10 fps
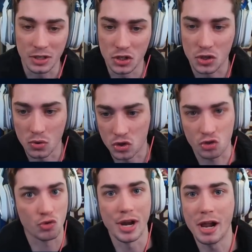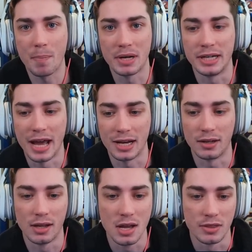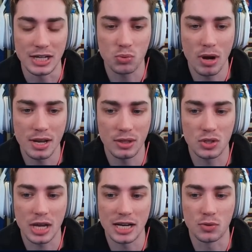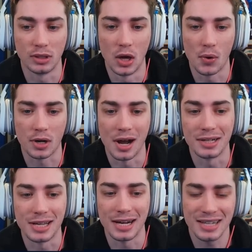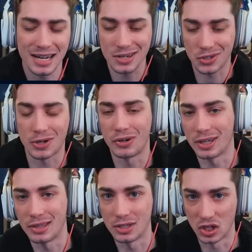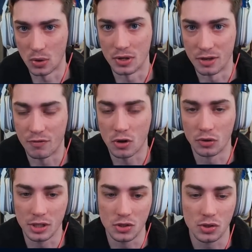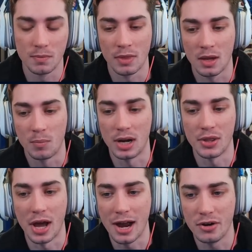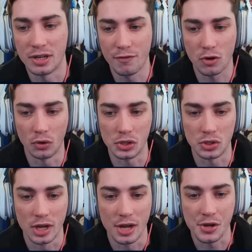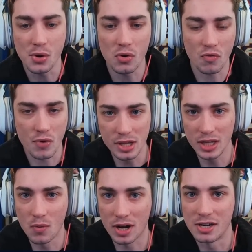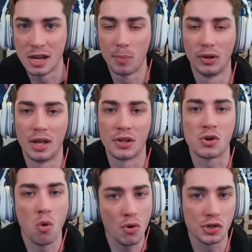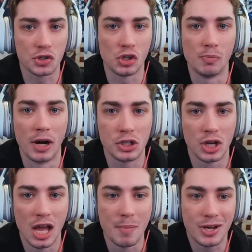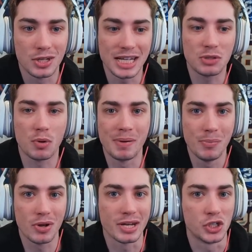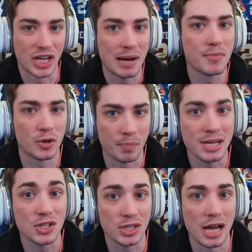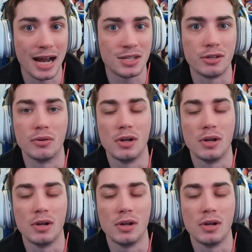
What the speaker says: You just go straight up and get it. That's why to these guys with lower contact, not necessarily on these lower difficulties, but on the higher difficulties, you don't really want to nibble on the corners too much because that's where people can jam their PCI to.